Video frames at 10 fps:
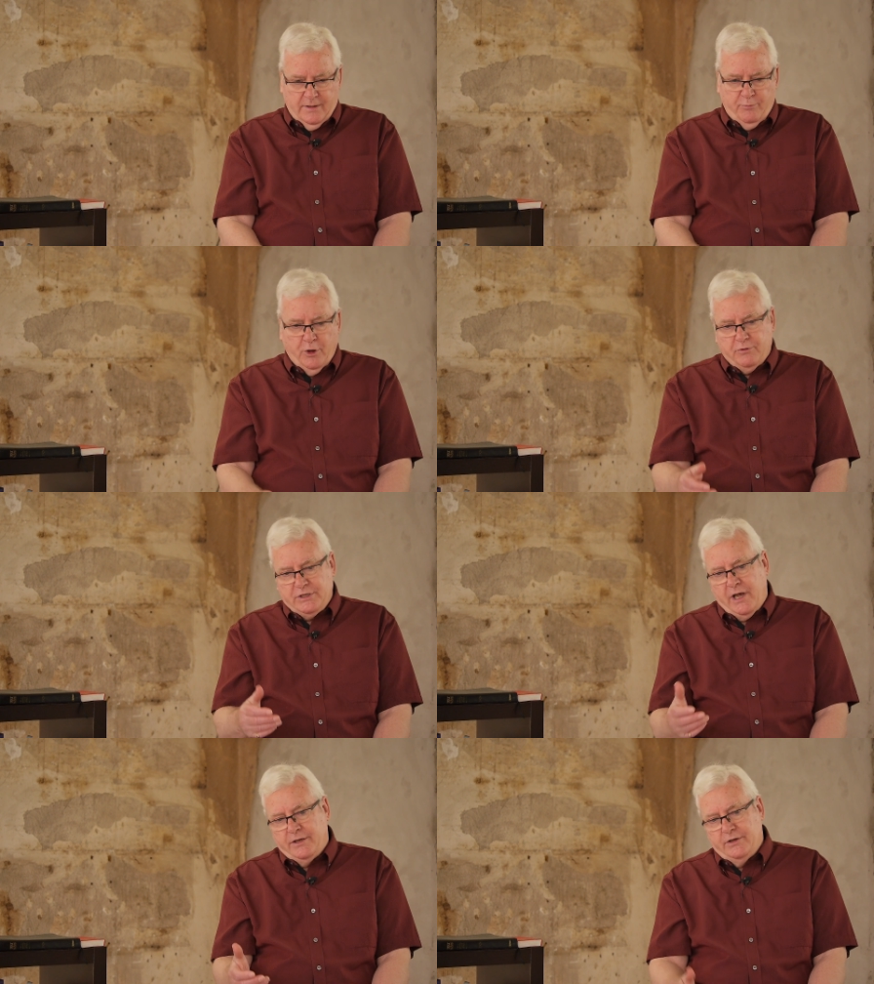The book
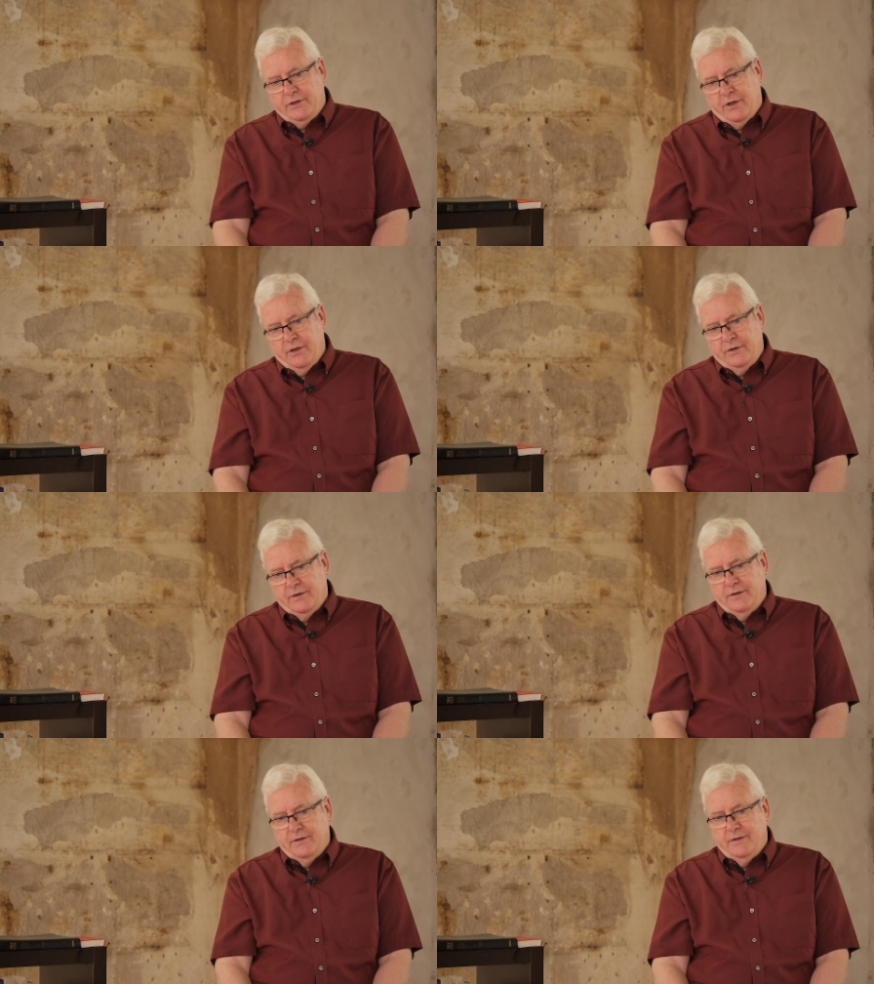was handed
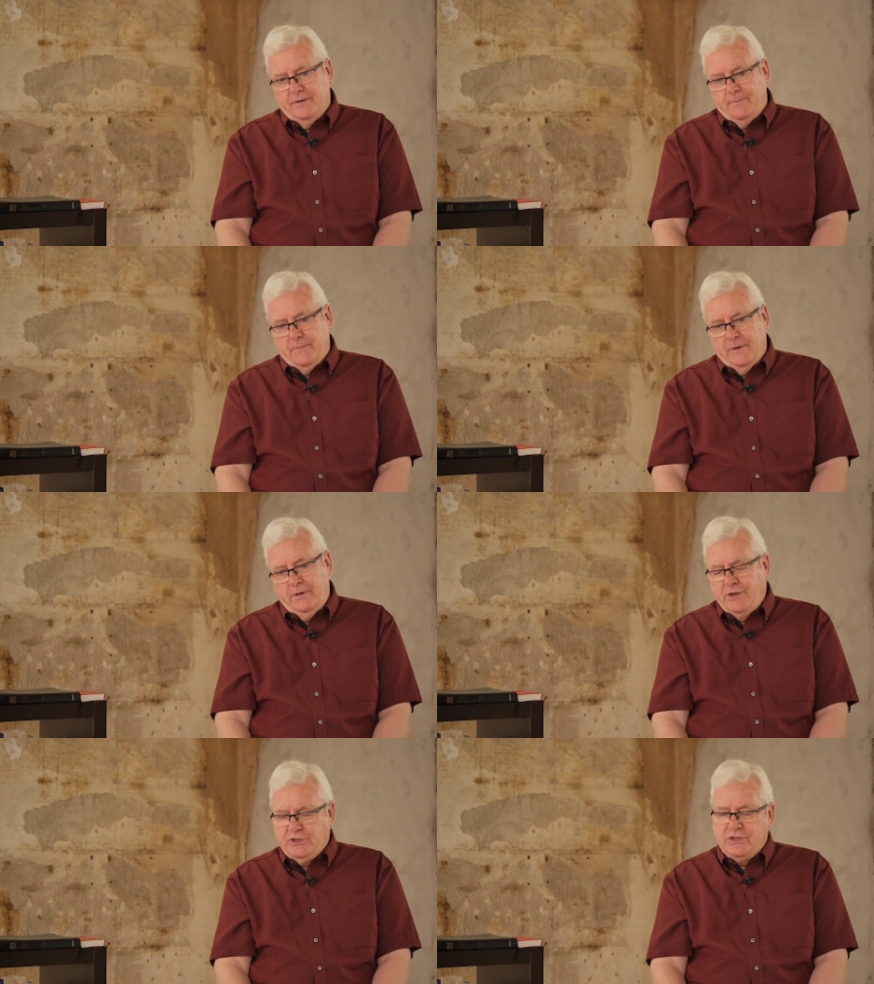down
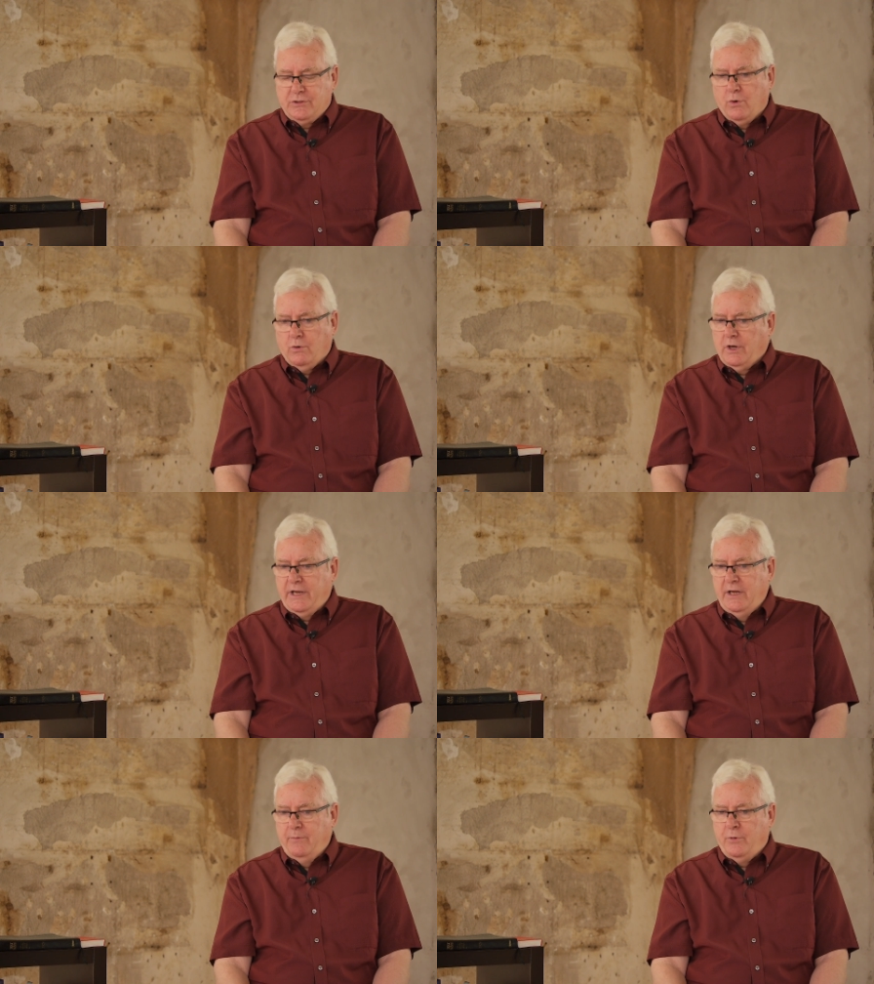not just
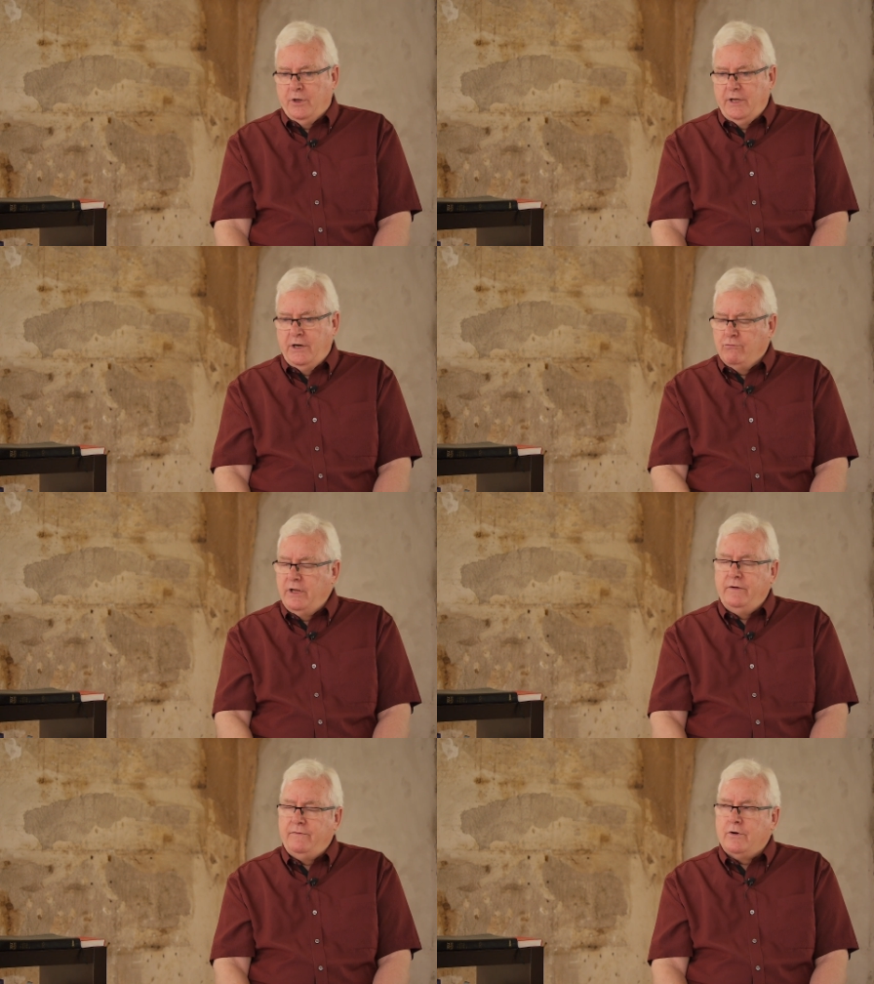orally, but in
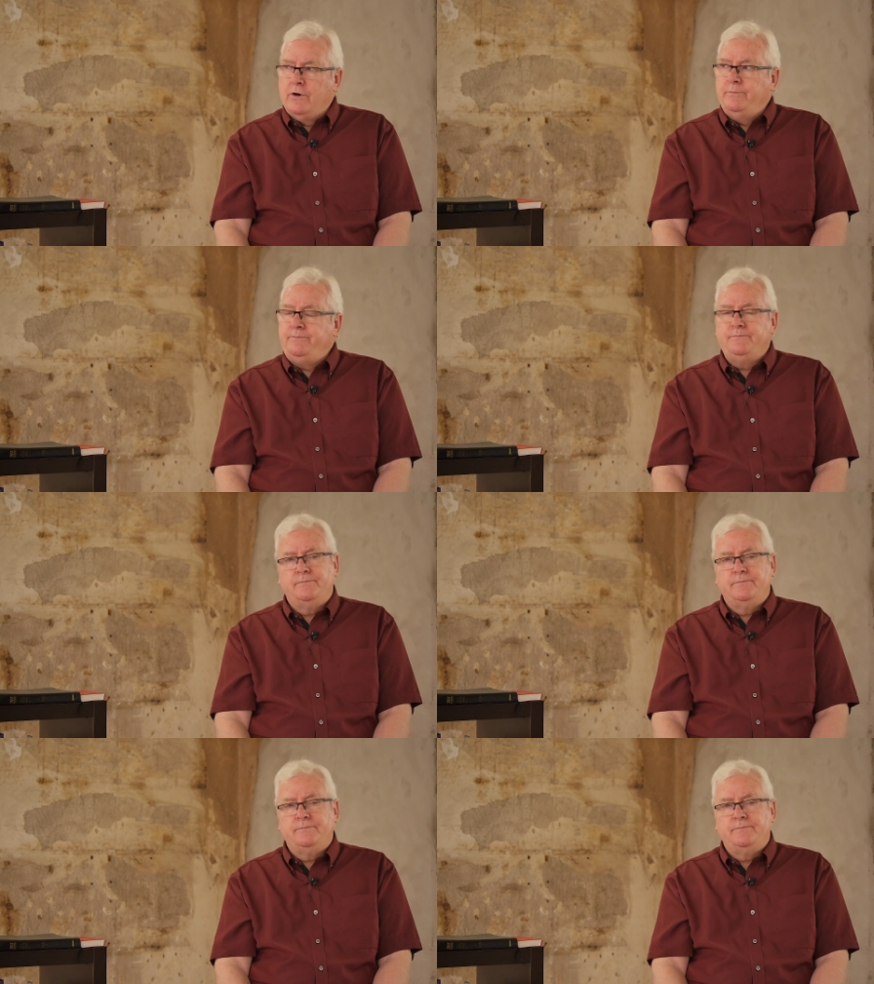written form.